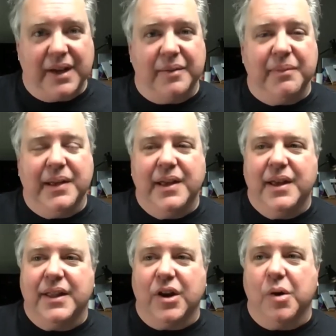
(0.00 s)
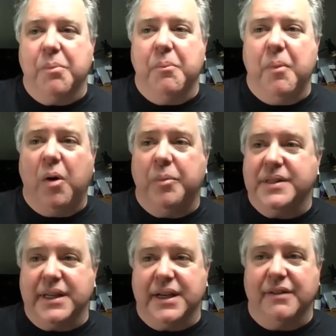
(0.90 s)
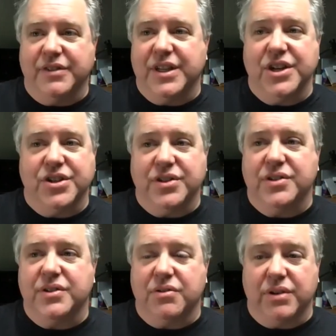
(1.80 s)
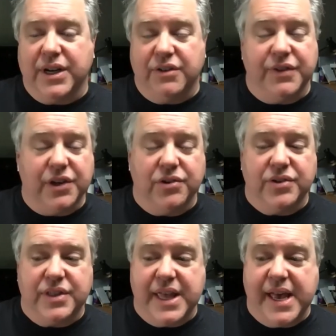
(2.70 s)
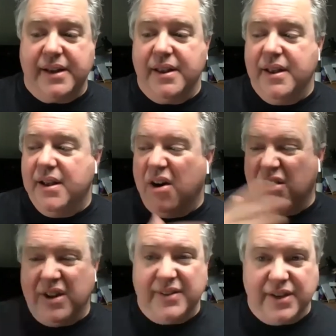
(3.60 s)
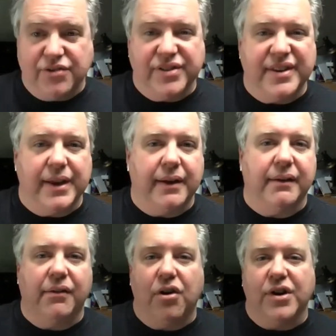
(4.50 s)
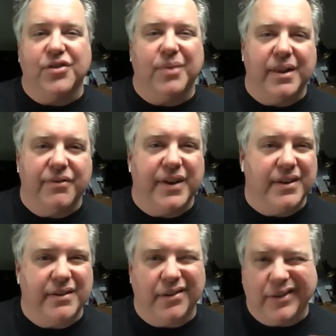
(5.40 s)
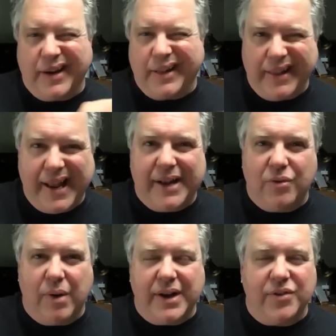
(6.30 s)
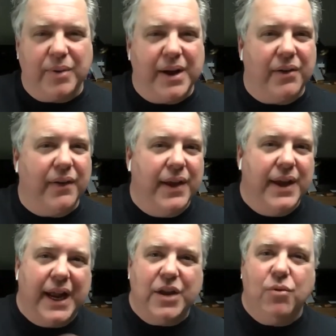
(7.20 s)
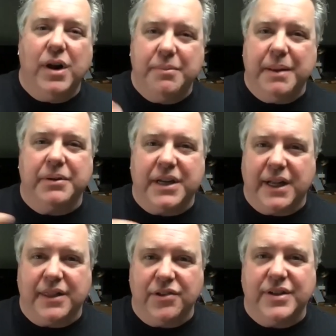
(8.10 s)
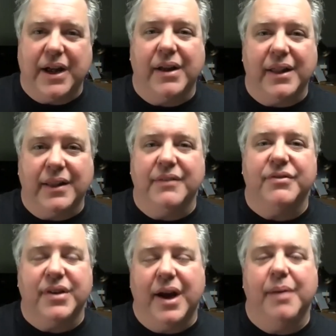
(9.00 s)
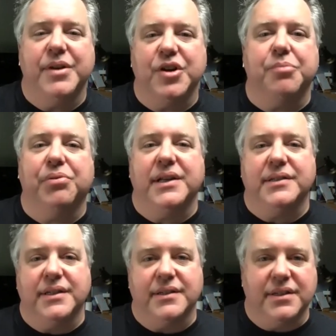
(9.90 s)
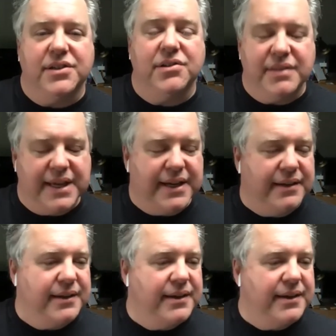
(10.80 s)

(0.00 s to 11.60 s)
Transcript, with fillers: Um, There are moments in conversations or interviews that aren't as interesting, aren't as relevant, don't kind of land quite as well. And you want to be able to cut those out and leave time in your process to do that.